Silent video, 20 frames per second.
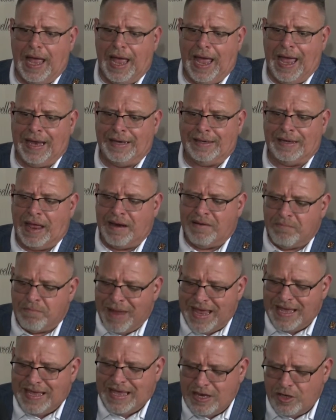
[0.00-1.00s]
and and
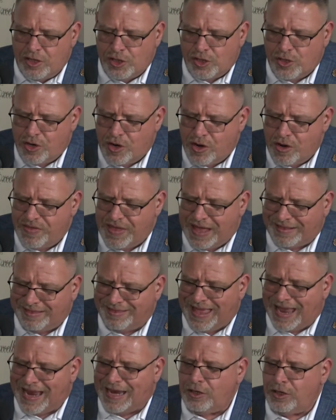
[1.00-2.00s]
making sure that
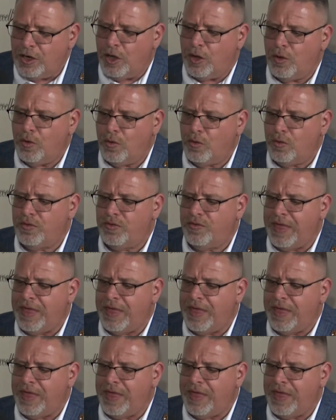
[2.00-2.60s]
they know